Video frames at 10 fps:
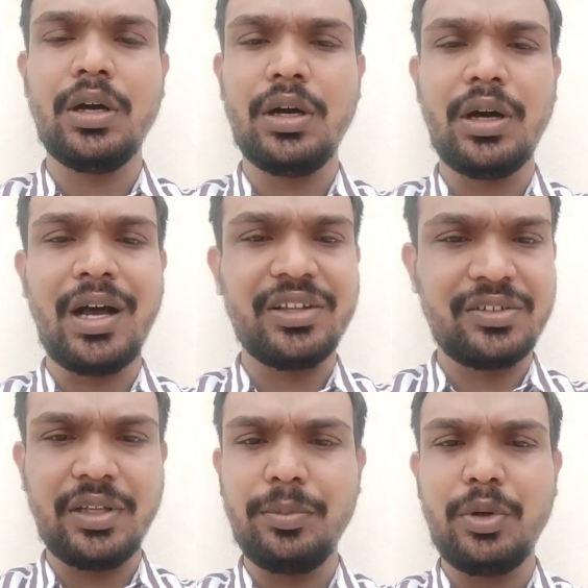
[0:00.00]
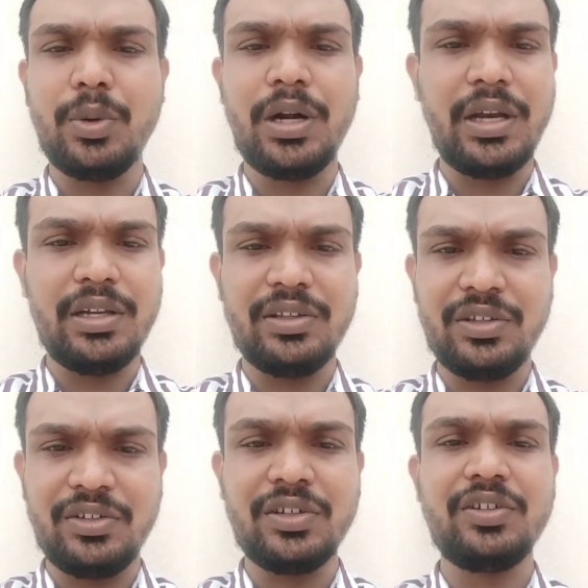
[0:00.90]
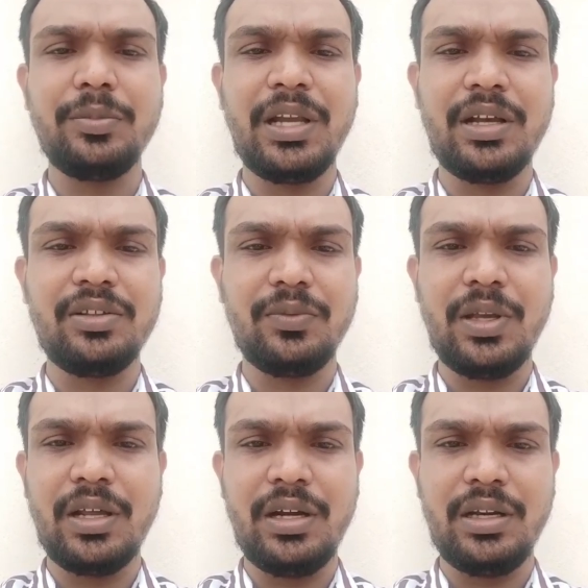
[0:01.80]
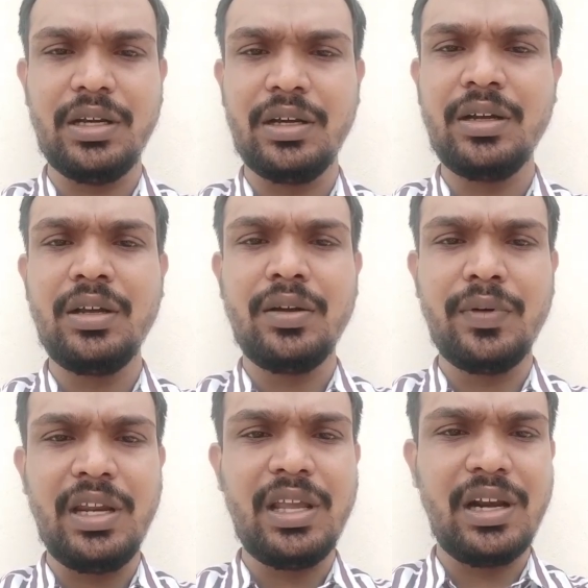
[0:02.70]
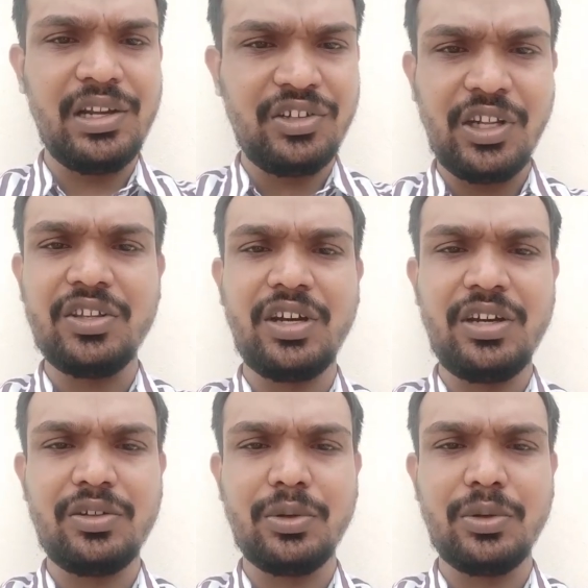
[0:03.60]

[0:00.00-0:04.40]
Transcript: ask them to attend the sessions, because we are at a very early stage, right?